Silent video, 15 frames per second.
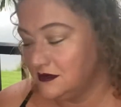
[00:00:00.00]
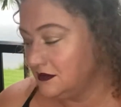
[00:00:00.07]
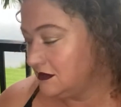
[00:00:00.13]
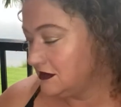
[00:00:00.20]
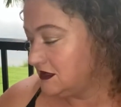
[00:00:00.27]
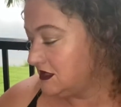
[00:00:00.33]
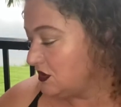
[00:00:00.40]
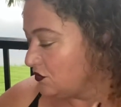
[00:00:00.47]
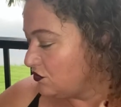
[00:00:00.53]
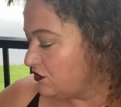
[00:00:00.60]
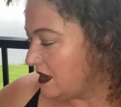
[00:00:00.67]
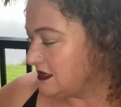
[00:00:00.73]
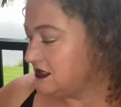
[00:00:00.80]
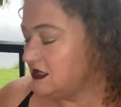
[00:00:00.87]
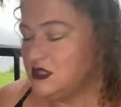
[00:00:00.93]
It's the
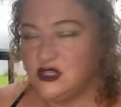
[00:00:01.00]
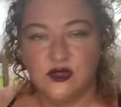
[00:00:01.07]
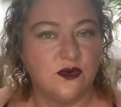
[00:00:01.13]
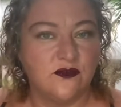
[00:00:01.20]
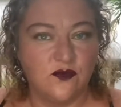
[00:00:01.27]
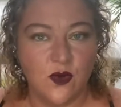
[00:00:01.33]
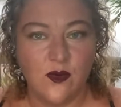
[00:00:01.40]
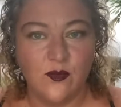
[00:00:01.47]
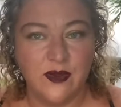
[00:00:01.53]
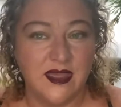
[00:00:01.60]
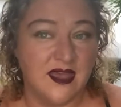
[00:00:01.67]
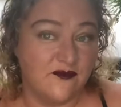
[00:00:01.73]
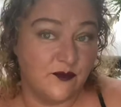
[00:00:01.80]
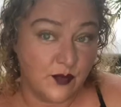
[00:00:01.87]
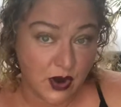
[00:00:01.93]
residue of what we
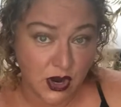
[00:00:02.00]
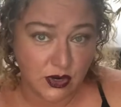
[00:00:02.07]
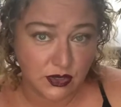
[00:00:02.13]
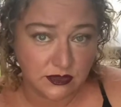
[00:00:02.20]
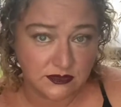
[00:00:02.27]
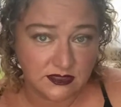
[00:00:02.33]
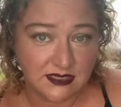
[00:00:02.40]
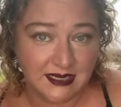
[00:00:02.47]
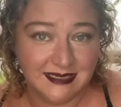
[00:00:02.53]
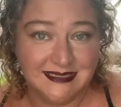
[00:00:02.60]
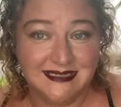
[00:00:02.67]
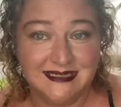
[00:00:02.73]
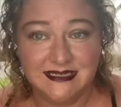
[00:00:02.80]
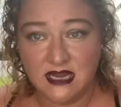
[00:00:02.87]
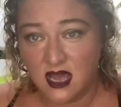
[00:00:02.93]
have burned. It
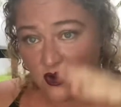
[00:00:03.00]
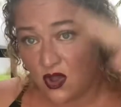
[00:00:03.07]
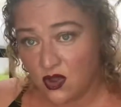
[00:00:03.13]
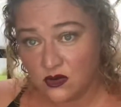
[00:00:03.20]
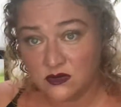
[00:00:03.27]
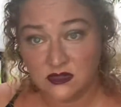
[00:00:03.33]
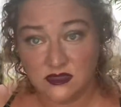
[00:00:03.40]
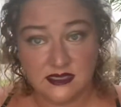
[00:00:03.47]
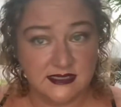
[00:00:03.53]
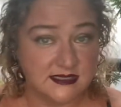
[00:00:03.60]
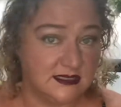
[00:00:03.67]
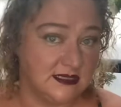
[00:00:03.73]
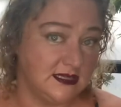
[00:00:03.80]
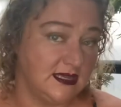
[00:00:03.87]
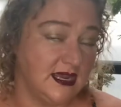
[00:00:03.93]
did not all release
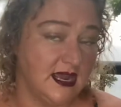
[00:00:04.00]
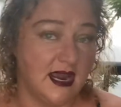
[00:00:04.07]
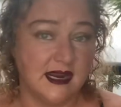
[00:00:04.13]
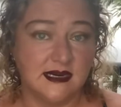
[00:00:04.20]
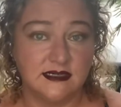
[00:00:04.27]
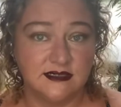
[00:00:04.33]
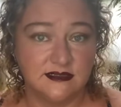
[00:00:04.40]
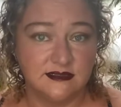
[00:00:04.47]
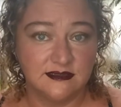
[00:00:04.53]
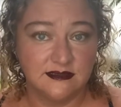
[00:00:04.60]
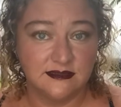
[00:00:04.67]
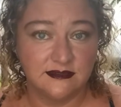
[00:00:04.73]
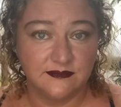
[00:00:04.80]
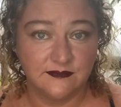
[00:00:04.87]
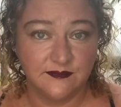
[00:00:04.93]
into the air.
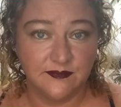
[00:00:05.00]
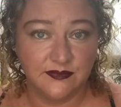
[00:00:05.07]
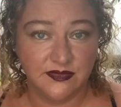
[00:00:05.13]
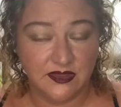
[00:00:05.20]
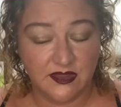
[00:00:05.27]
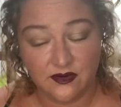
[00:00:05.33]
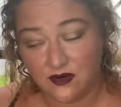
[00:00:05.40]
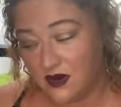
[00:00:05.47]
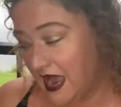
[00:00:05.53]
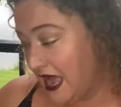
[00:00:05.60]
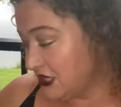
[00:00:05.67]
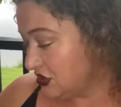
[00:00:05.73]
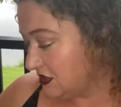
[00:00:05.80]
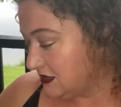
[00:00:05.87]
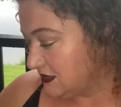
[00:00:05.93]
There are
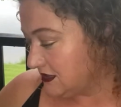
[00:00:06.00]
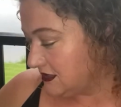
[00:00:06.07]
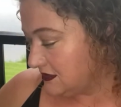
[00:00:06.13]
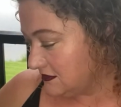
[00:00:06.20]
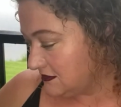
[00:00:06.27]
ashes.